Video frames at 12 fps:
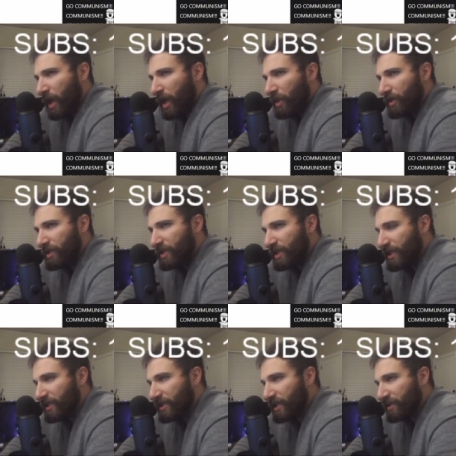this
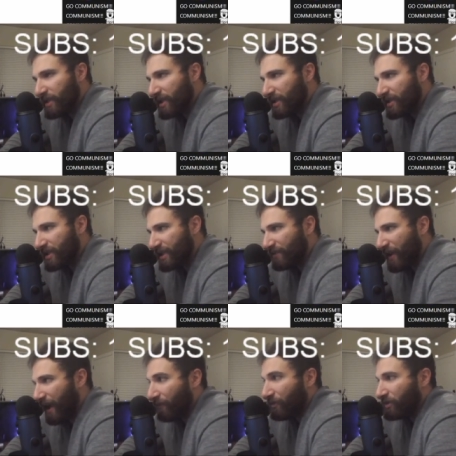he's he's like
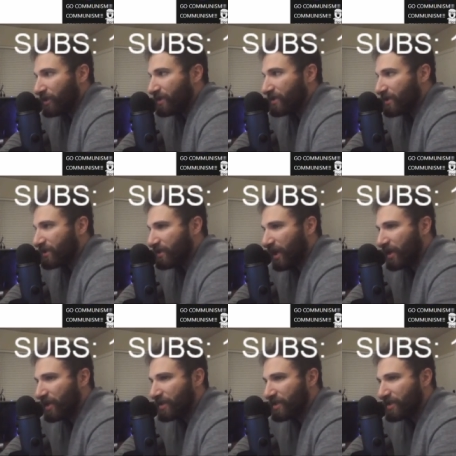effortlessly
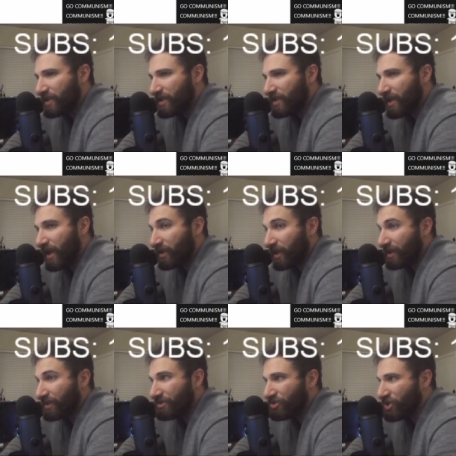citing the CTA like
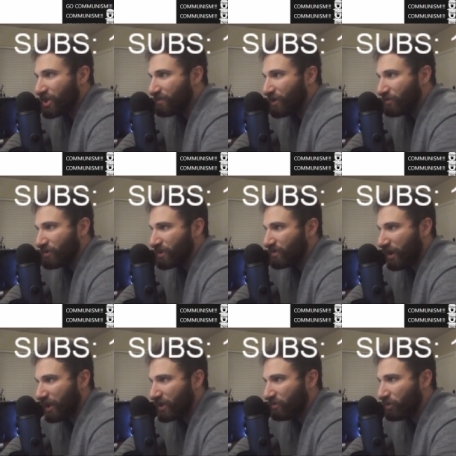a legitimate
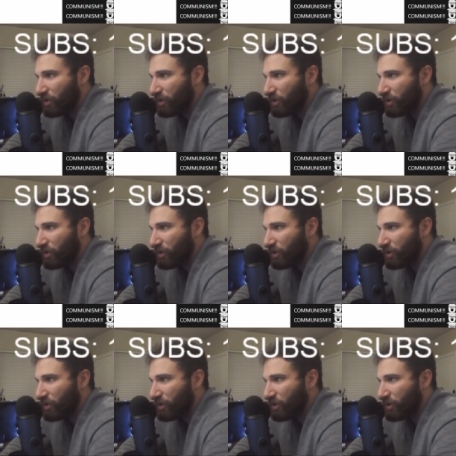respectable